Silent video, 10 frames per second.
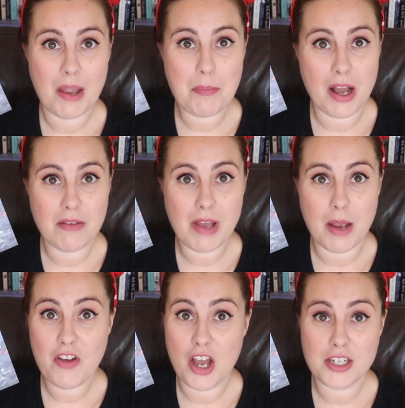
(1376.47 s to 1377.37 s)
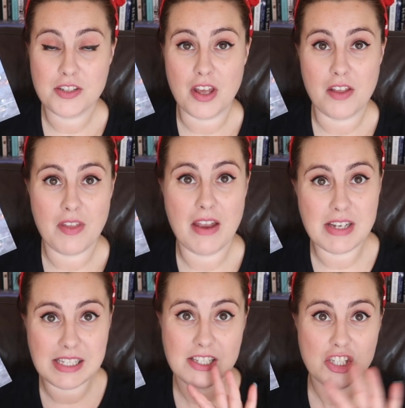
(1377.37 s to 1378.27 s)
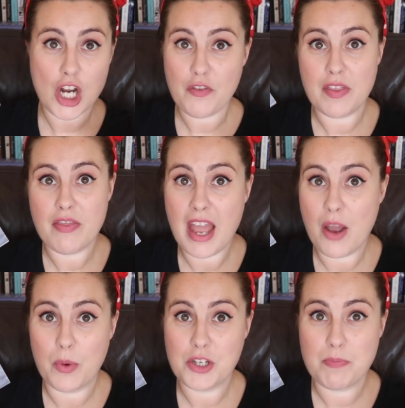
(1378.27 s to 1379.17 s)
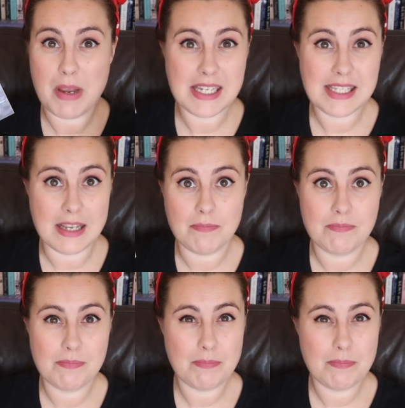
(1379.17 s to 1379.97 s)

but I've heard that there is stuff in there which makes it